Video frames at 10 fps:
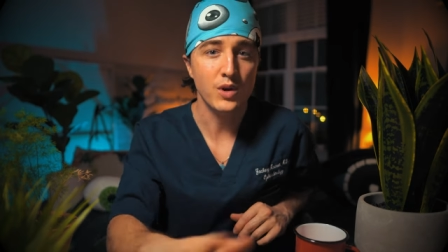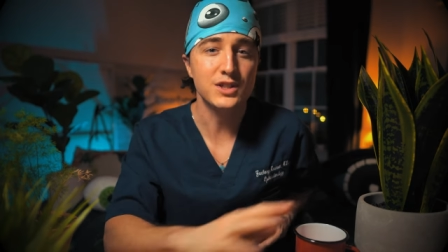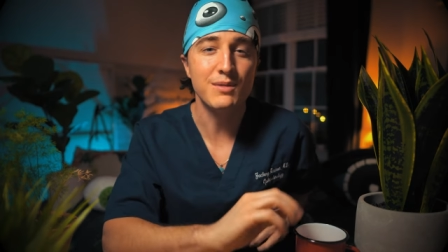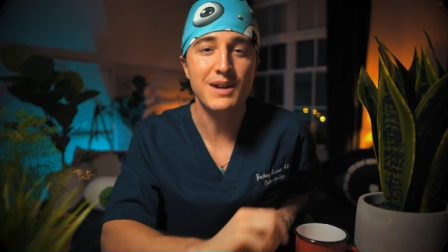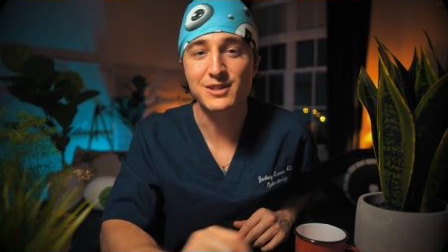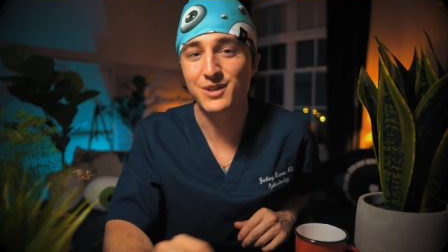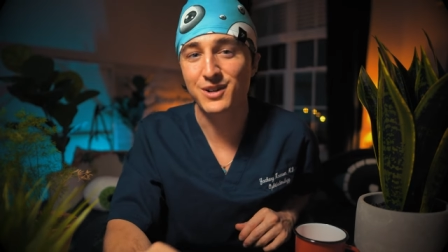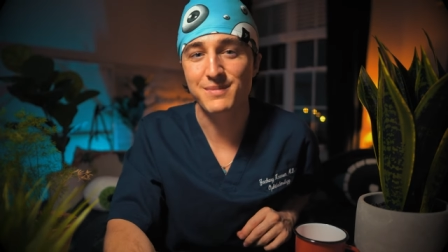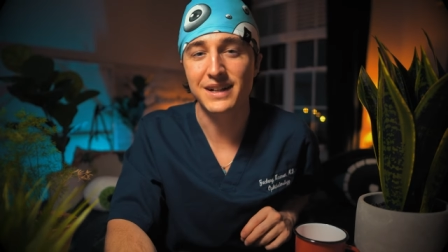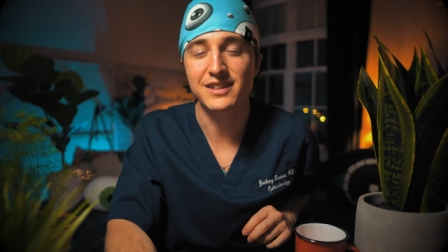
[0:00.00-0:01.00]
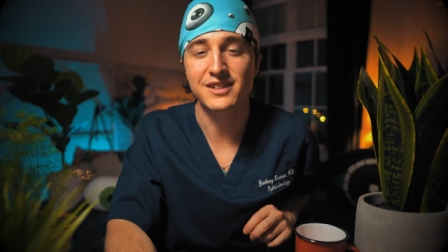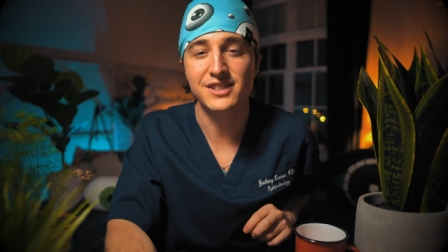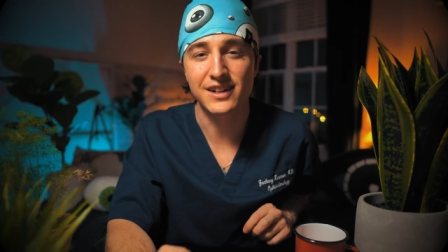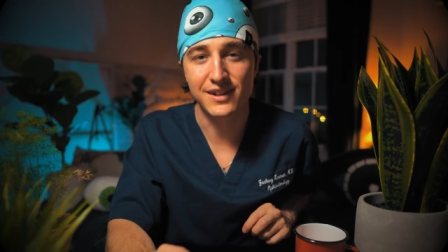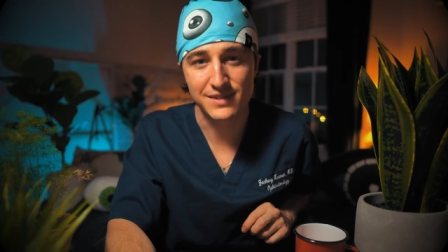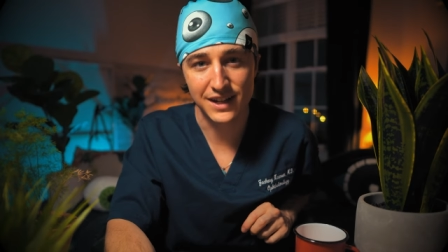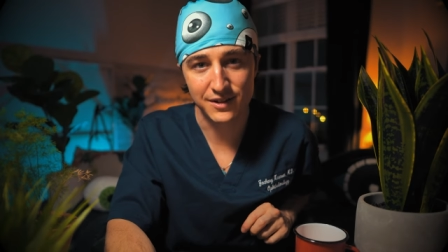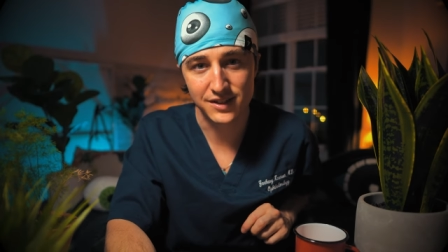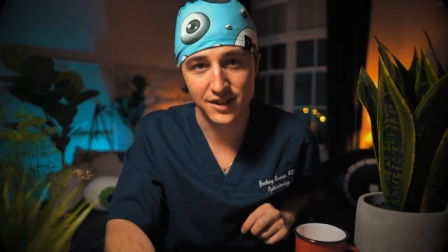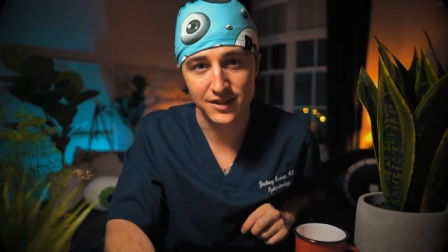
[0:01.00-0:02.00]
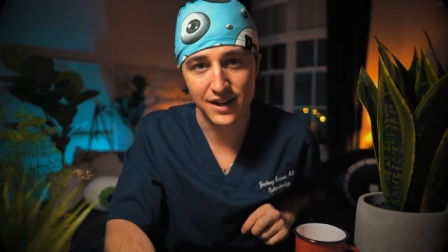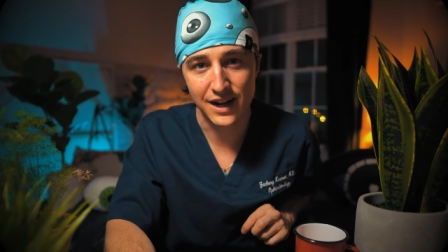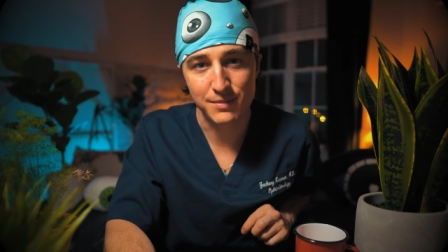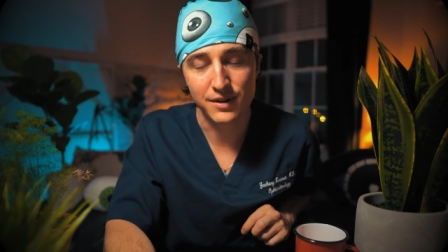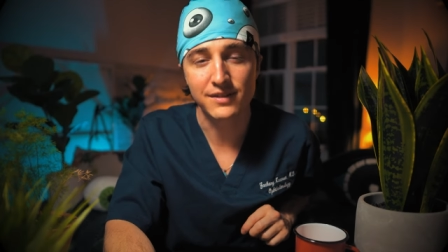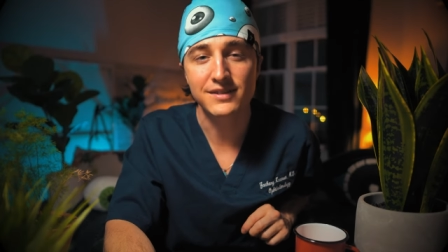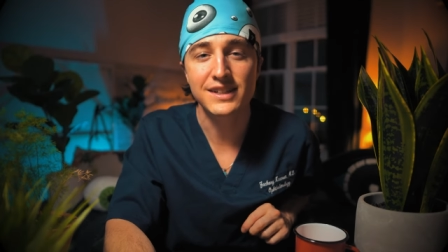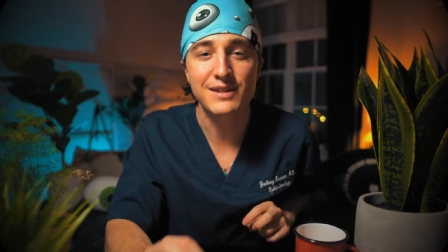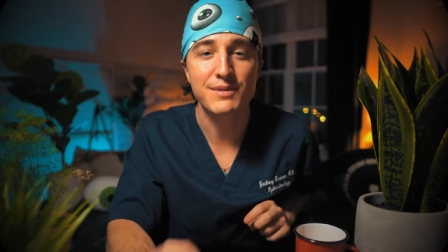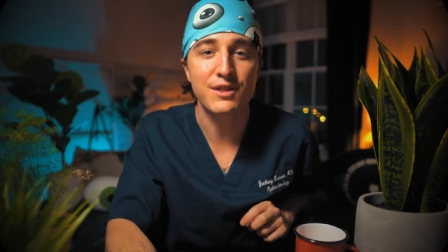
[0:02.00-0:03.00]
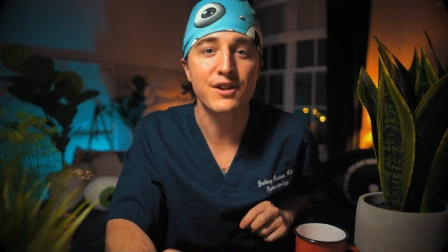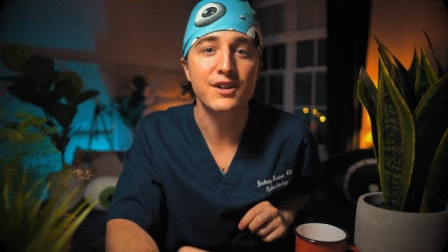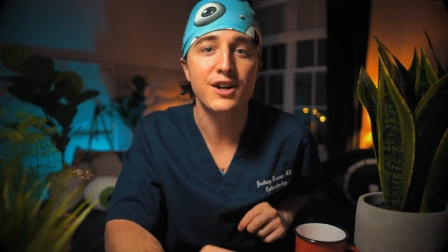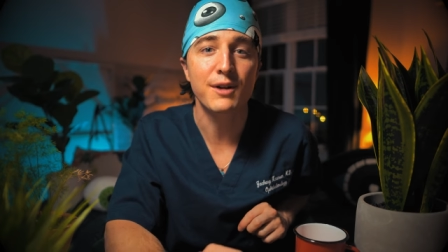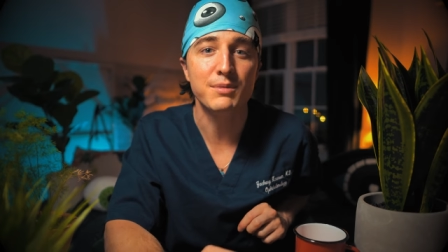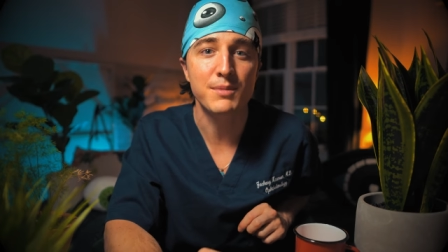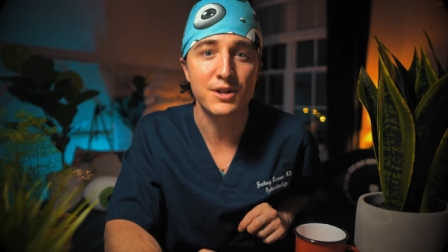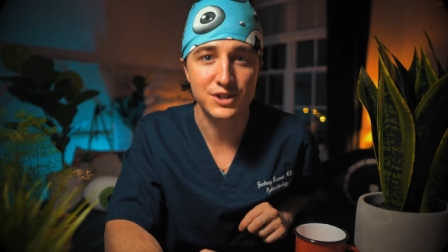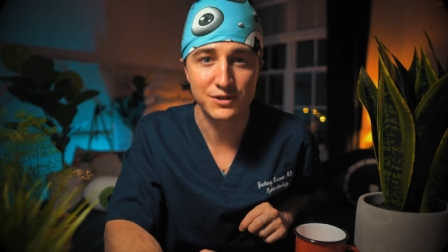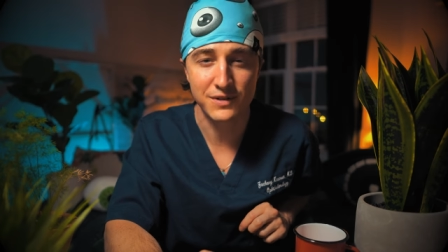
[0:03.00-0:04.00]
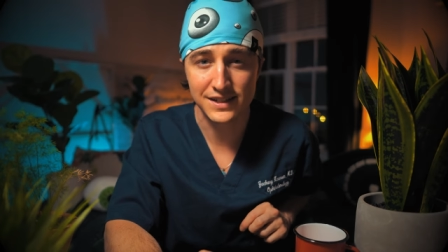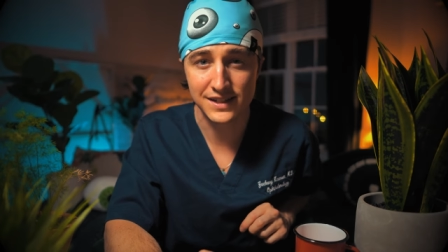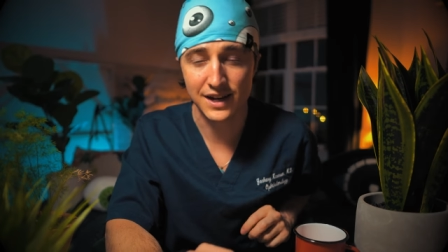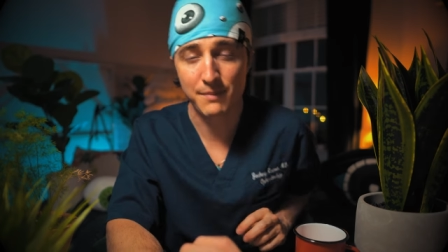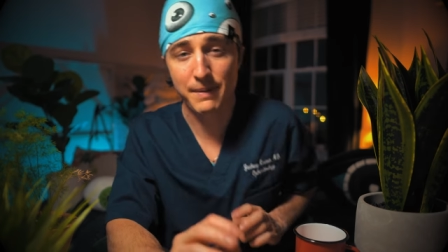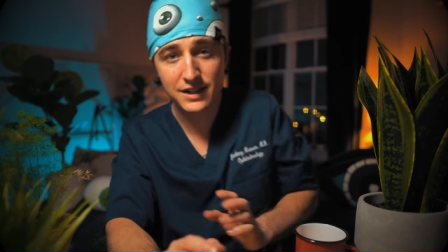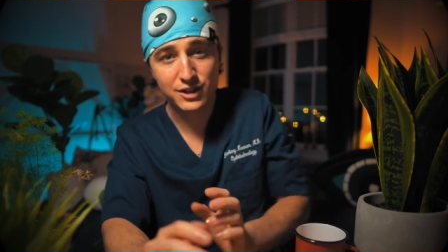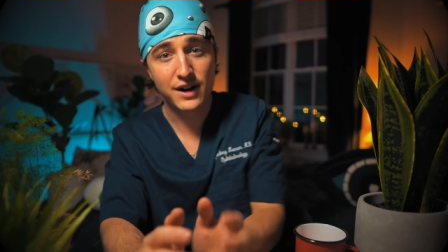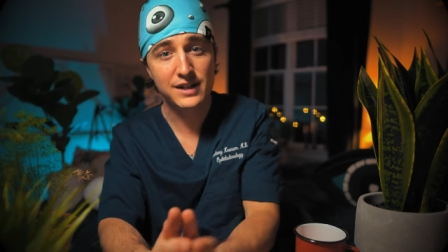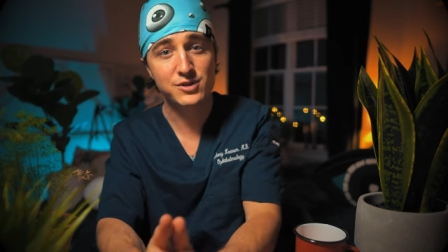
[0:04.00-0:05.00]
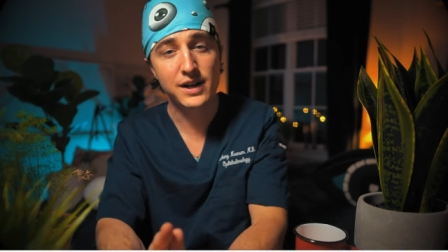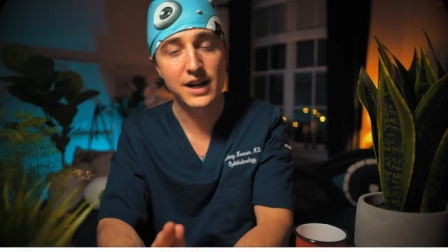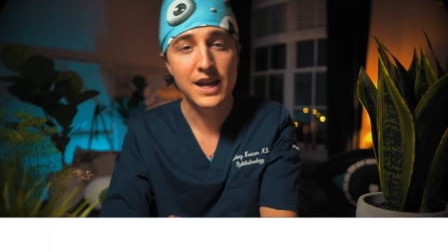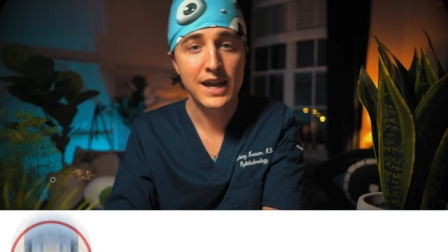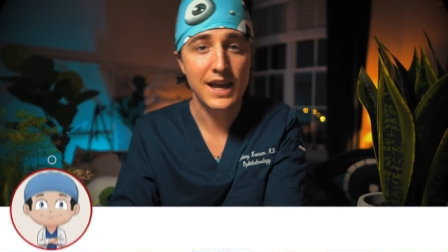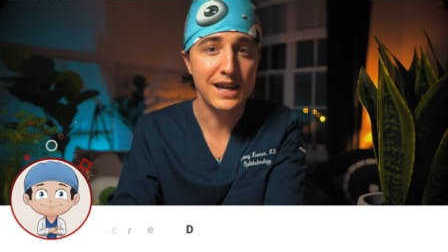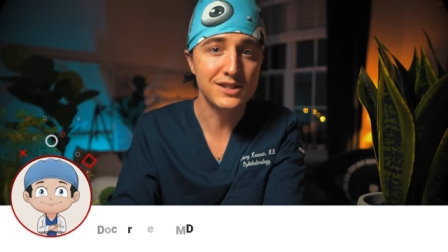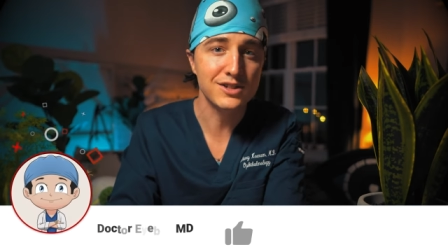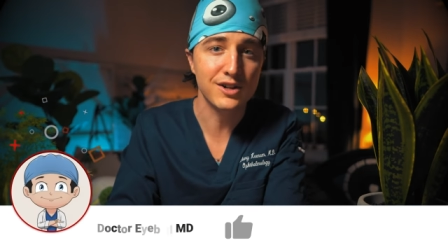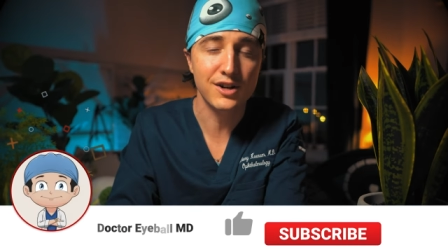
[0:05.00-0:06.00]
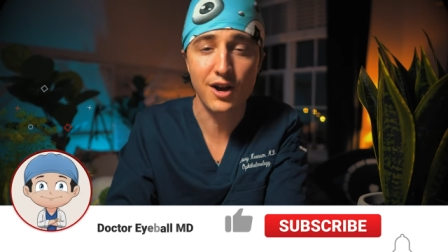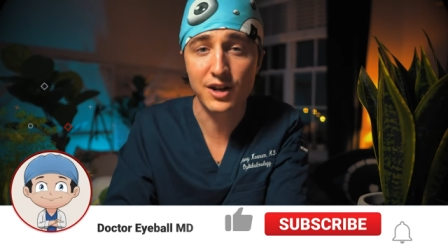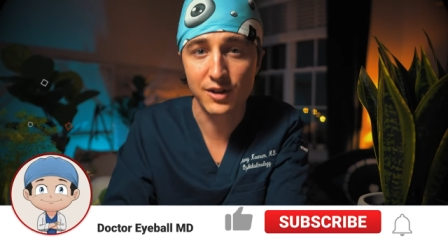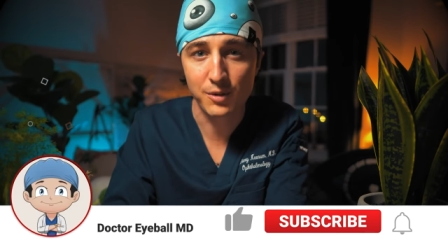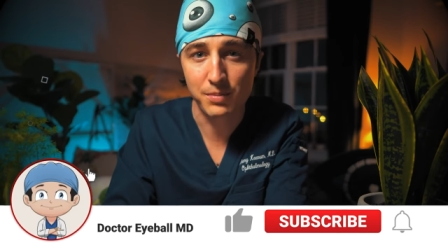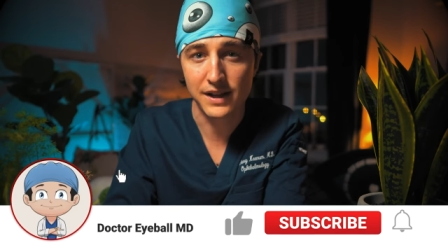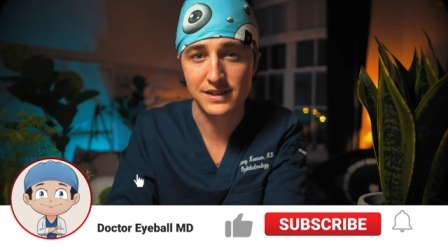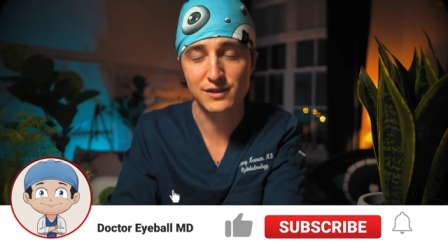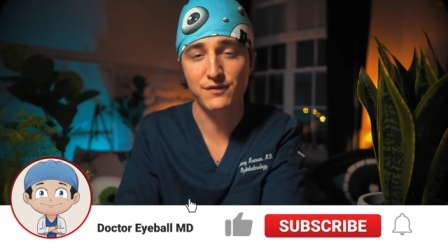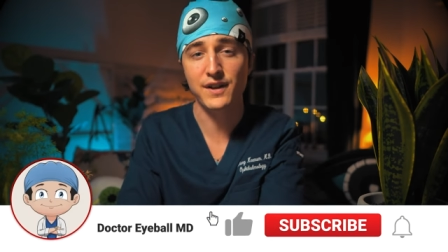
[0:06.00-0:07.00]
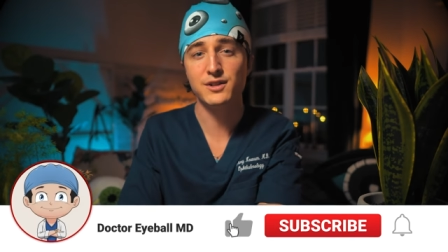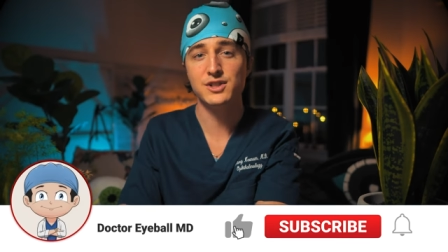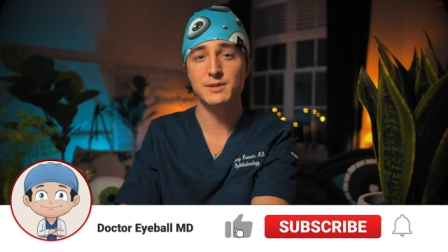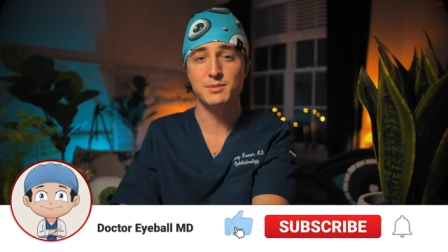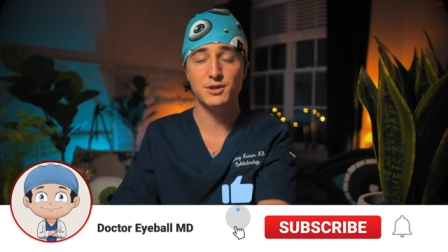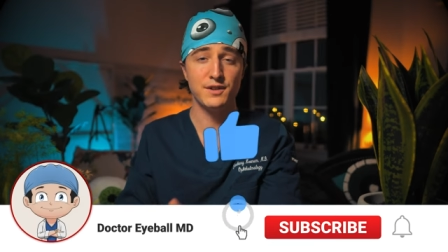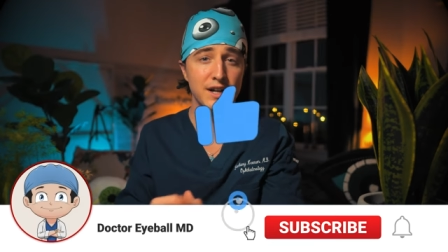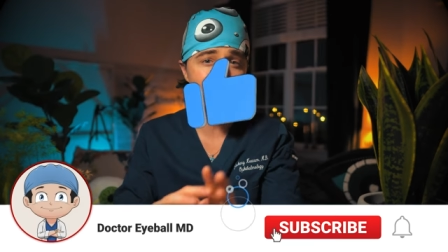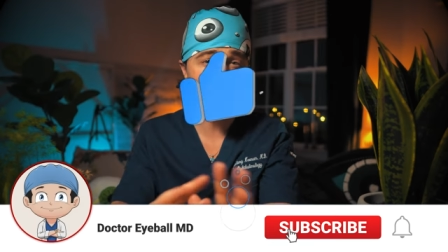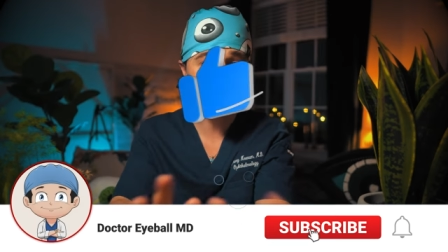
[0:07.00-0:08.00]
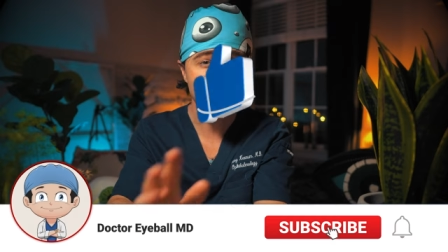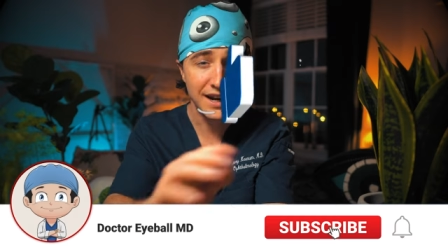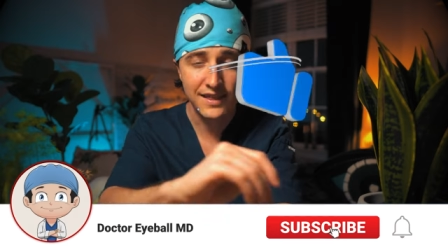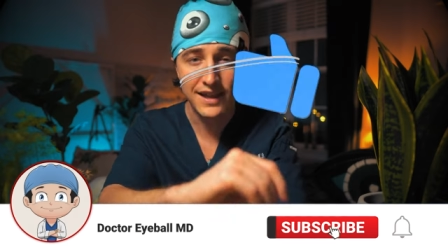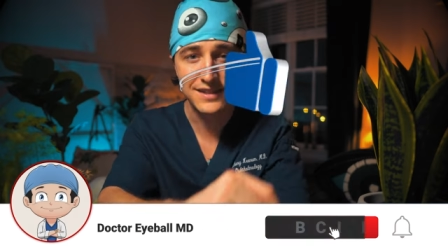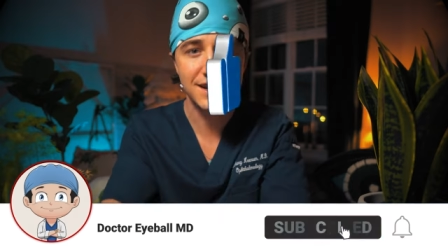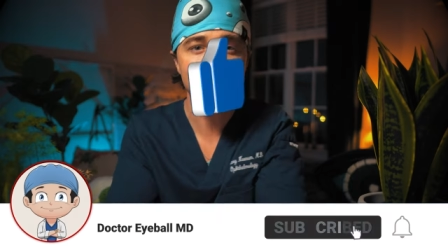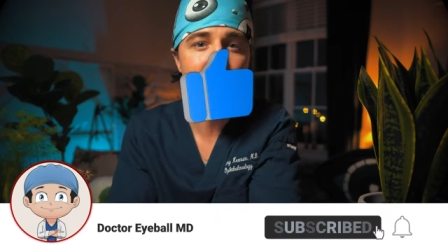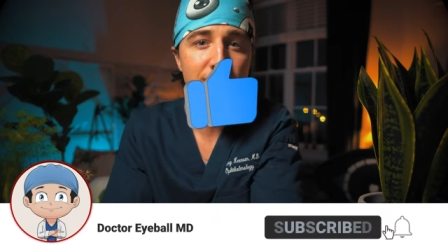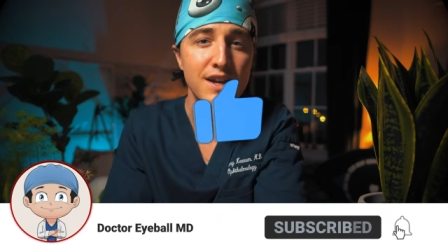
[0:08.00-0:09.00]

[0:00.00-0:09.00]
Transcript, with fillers: What's up guys, welcome back to the channel. I'm Zach with Dr. Eyeball MD. I'm a third year ophthalmology resident about to graduate and start an oculoplastics fellowship. So if you're interested in any of that stuff,